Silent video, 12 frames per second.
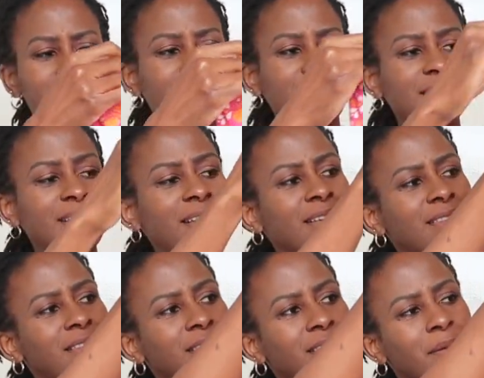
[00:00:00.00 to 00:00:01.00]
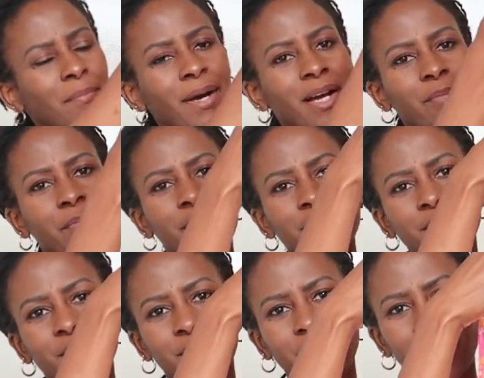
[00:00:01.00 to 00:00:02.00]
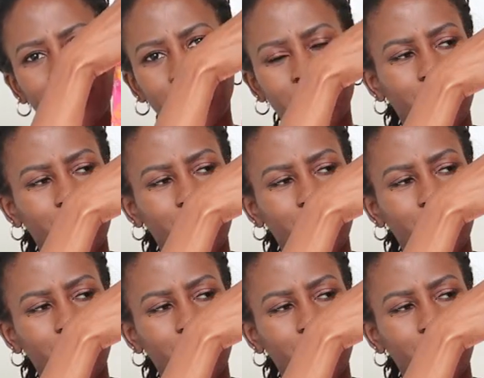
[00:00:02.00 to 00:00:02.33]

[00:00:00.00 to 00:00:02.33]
and lengthen the back piece of the